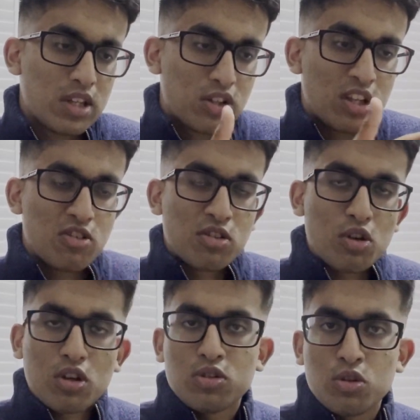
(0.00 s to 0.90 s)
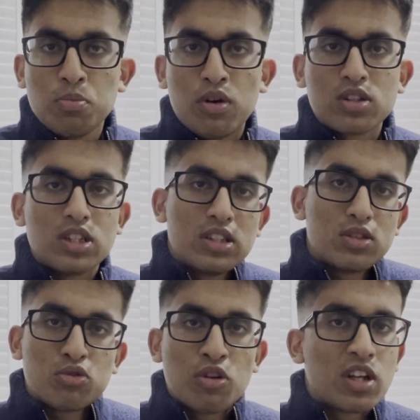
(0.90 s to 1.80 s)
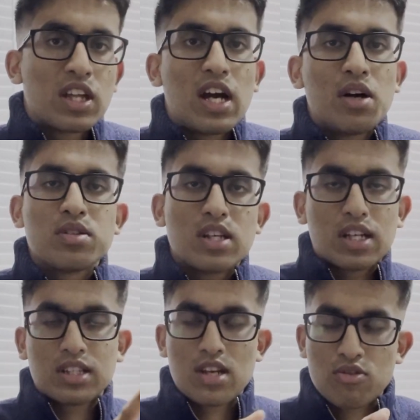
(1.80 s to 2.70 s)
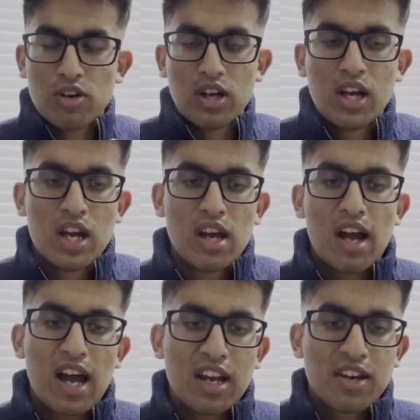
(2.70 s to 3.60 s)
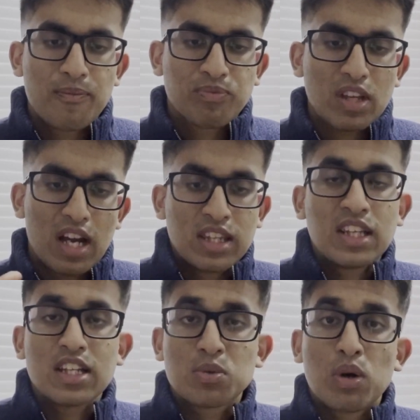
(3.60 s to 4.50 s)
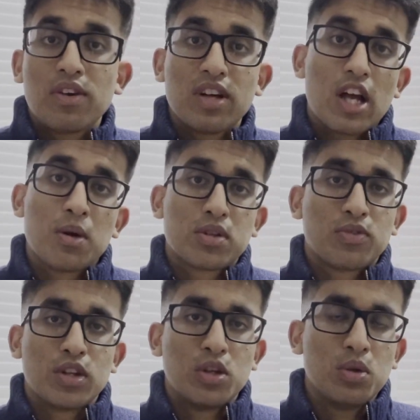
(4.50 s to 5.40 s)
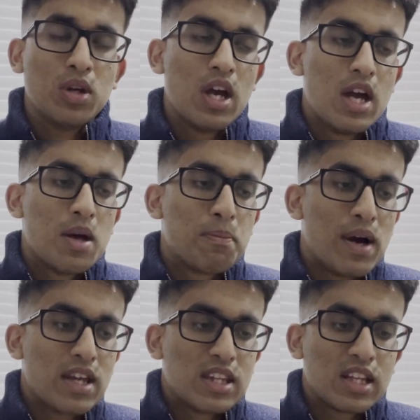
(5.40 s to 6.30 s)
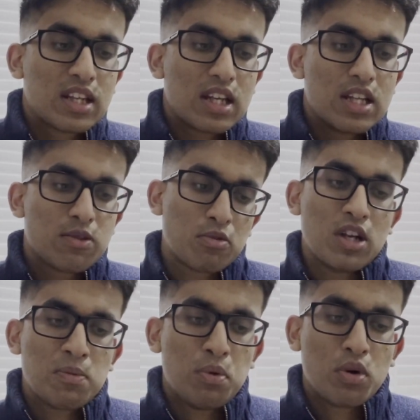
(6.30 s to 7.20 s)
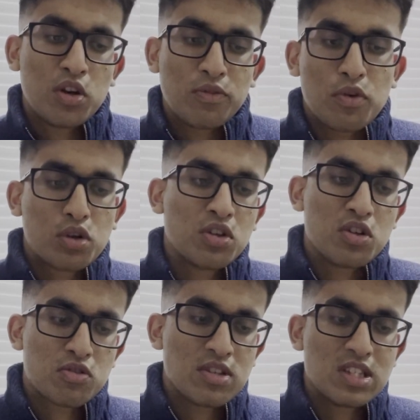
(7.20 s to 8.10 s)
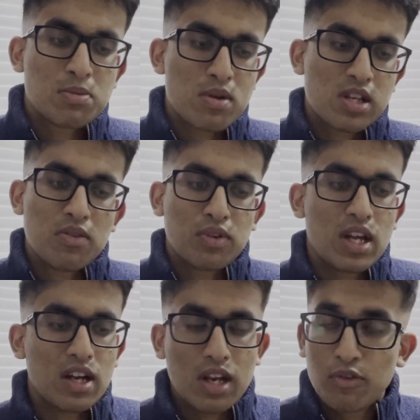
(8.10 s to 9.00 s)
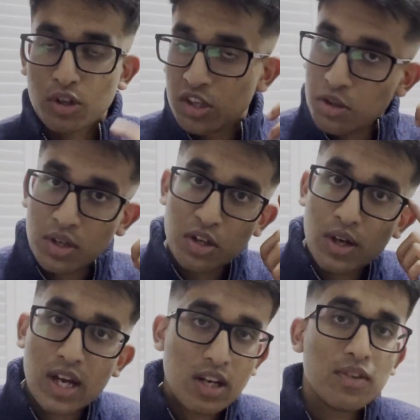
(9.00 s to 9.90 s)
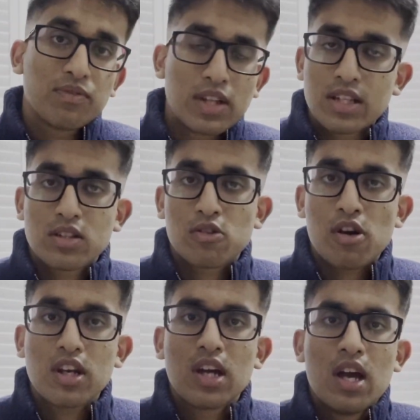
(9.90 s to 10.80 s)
So then dot 2 boxes, draw another house, etc. And I think it's whatever helps for you. But I think it's really important to focus on your strengths, especially for that. If you can do it in your head, that's great.